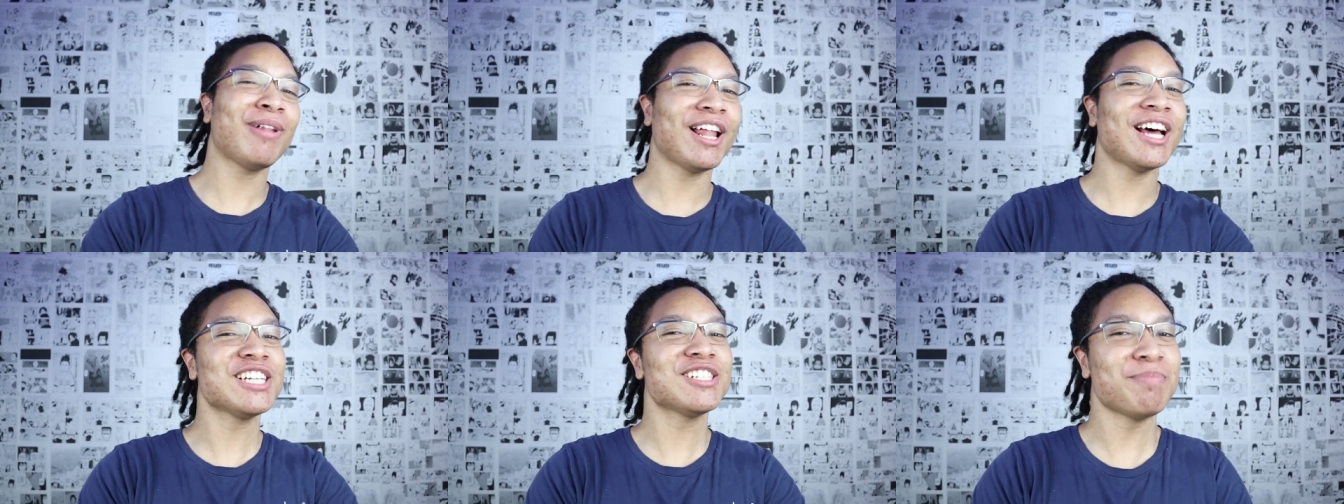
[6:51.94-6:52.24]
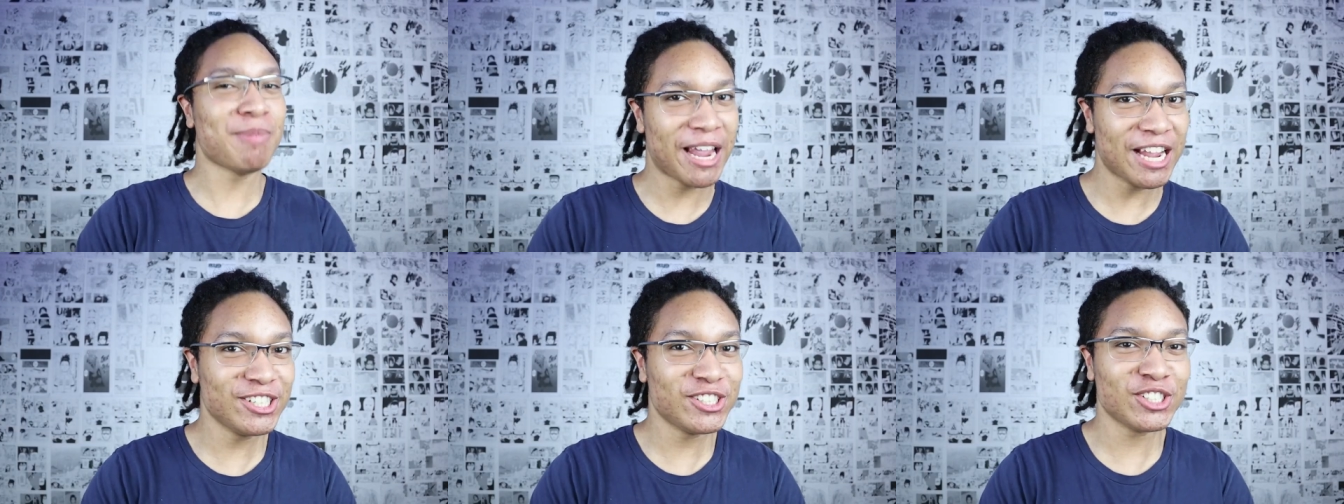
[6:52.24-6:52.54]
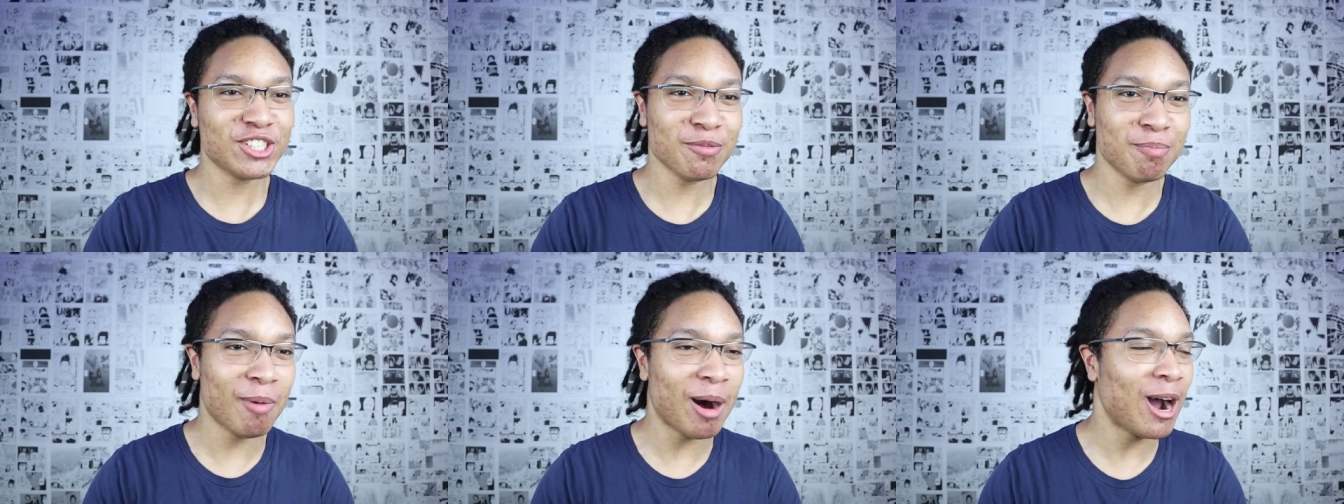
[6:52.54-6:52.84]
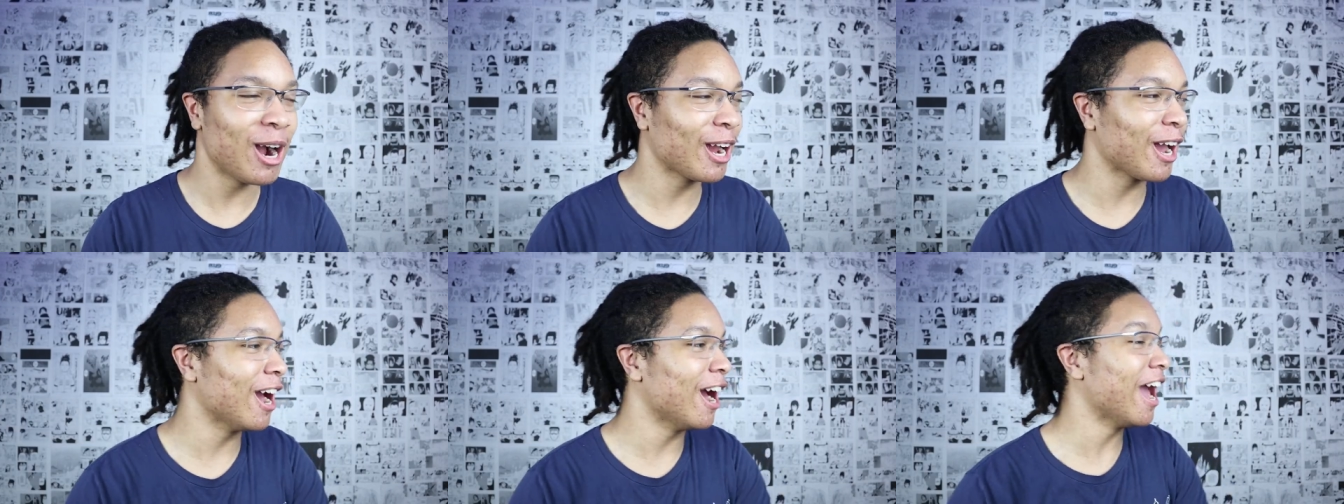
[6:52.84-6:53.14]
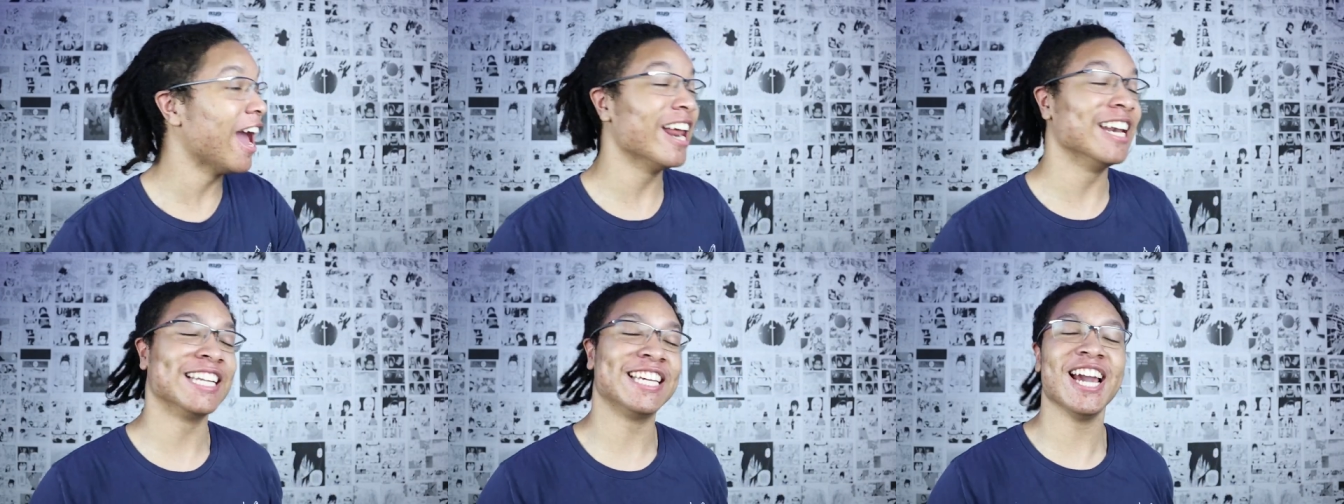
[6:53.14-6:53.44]
plus pages of manga,
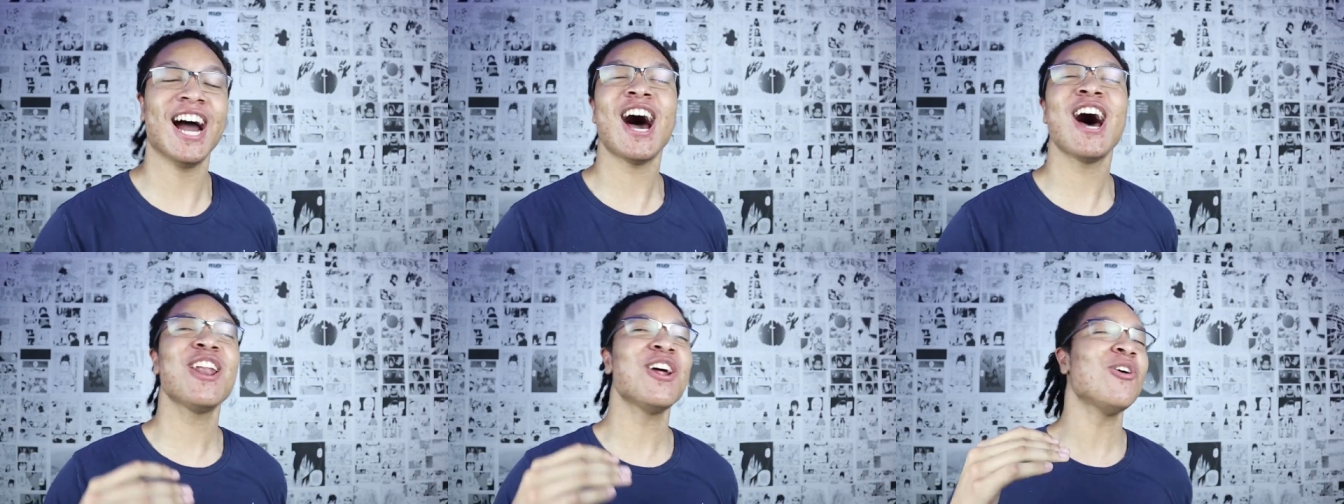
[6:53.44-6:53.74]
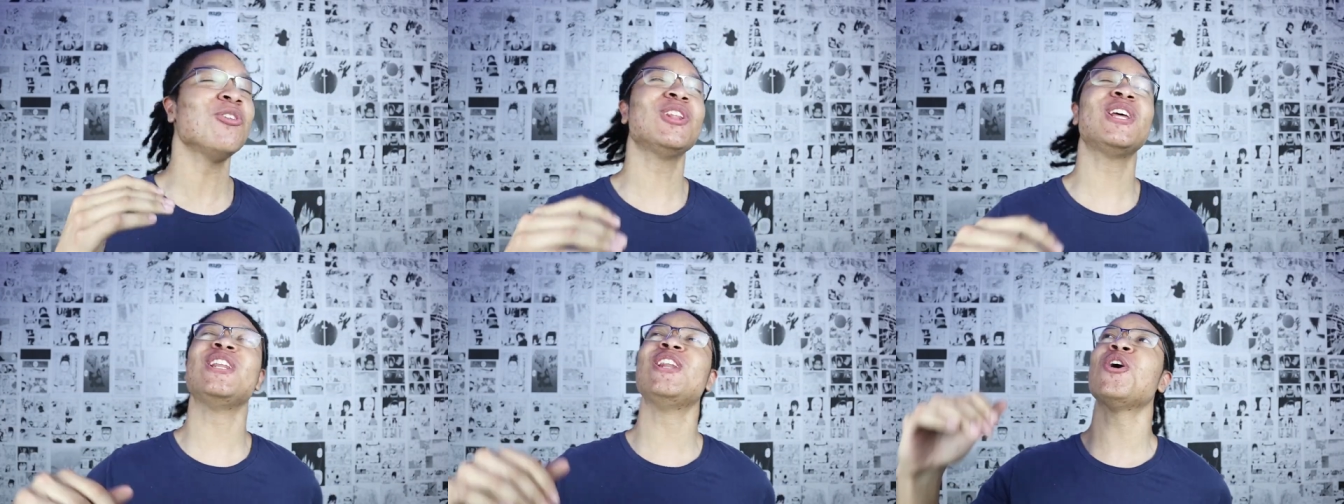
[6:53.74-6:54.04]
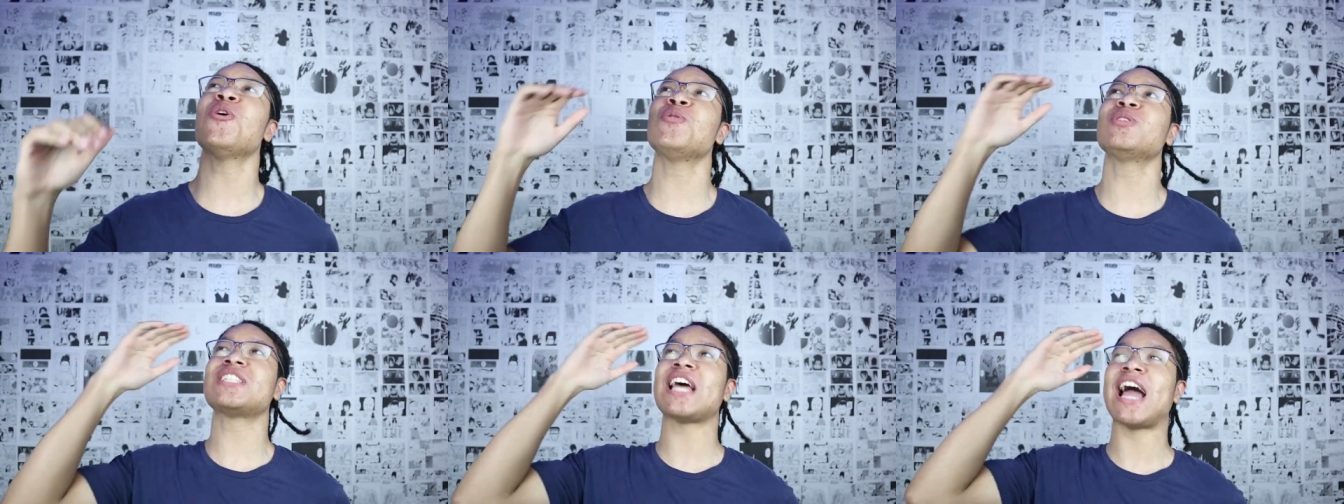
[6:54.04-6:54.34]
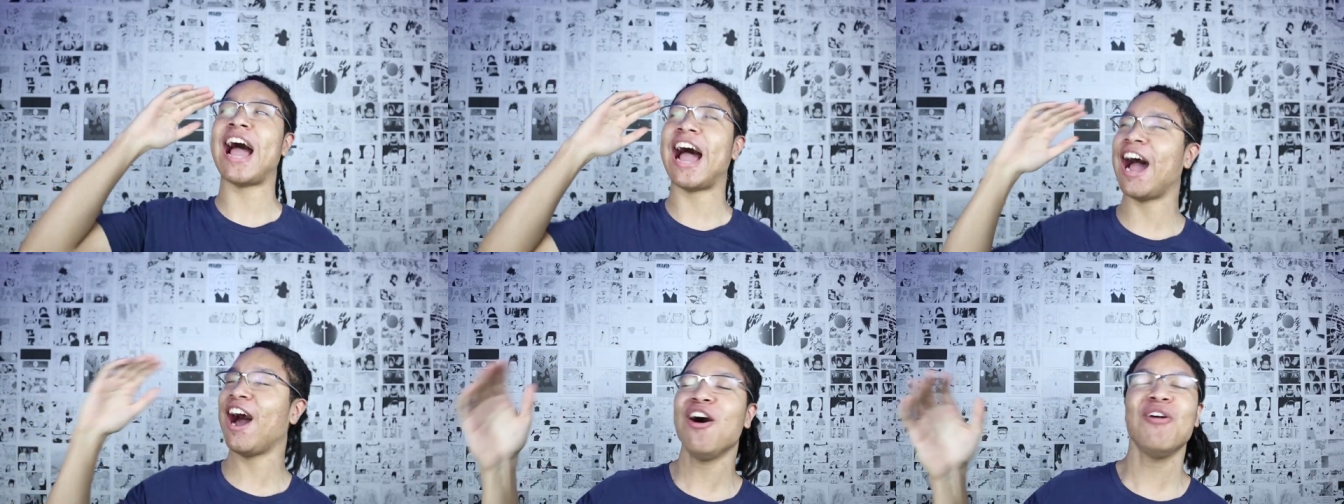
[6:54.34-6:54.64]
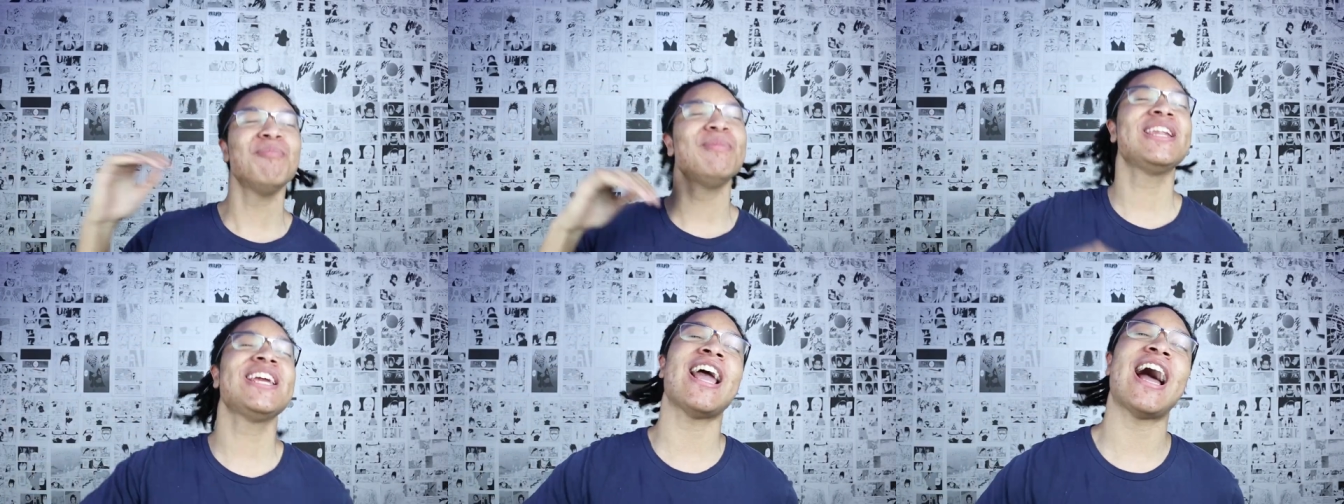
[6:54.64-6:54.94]
and God only knows
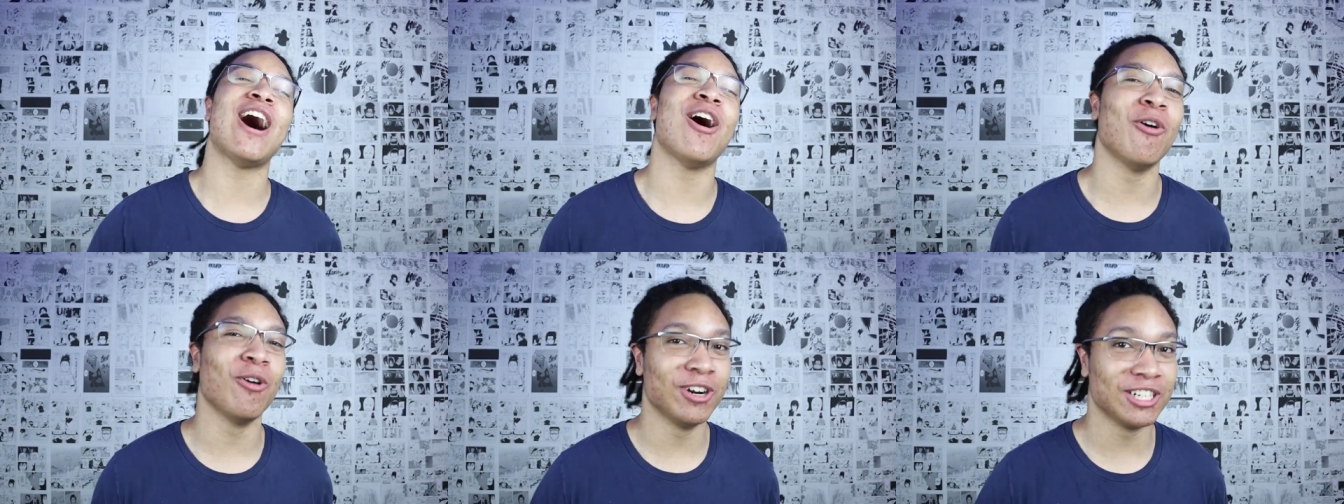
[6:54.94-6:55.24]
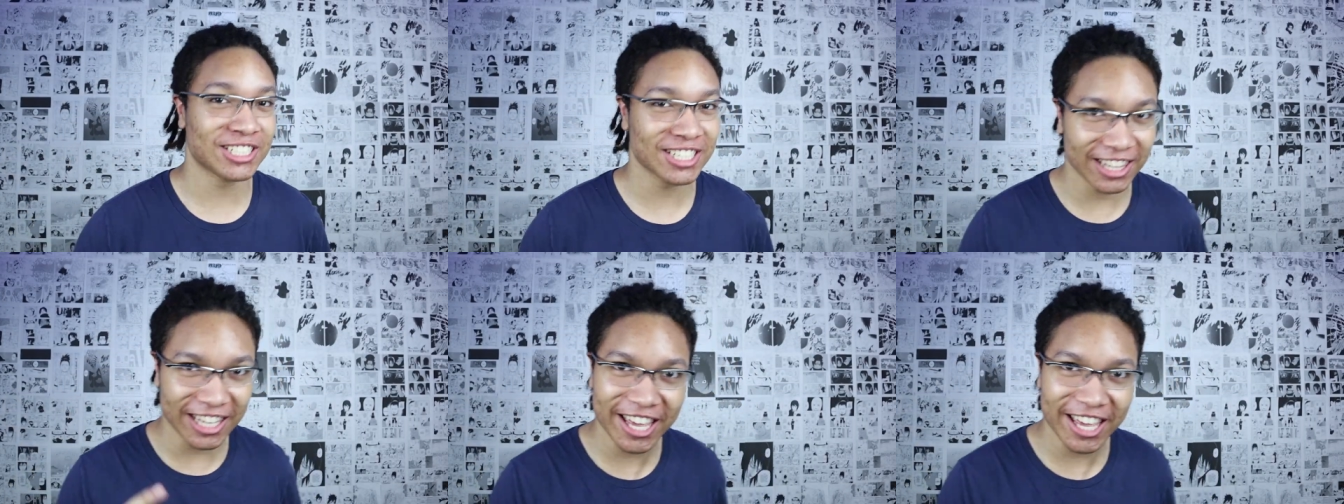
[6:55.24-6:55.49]
how many hours,